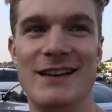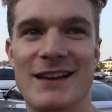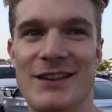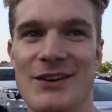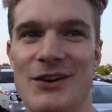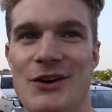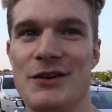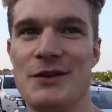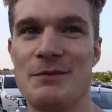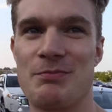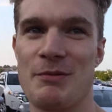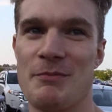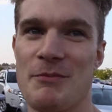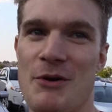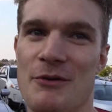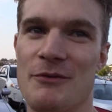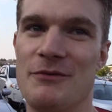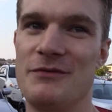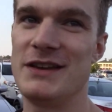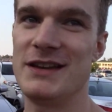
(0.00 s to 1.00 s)
and all to
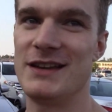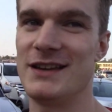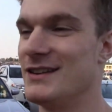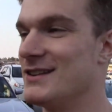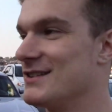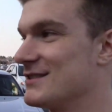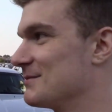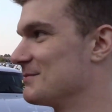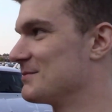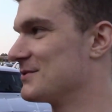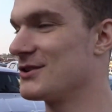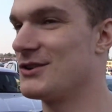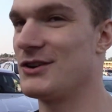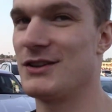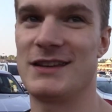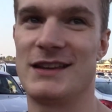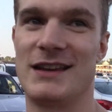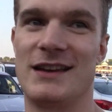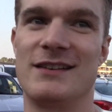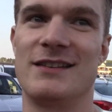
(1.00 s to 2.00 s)
promote veganism. So
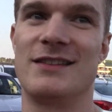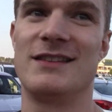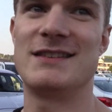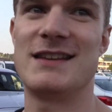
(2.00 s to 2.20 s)
at the end of the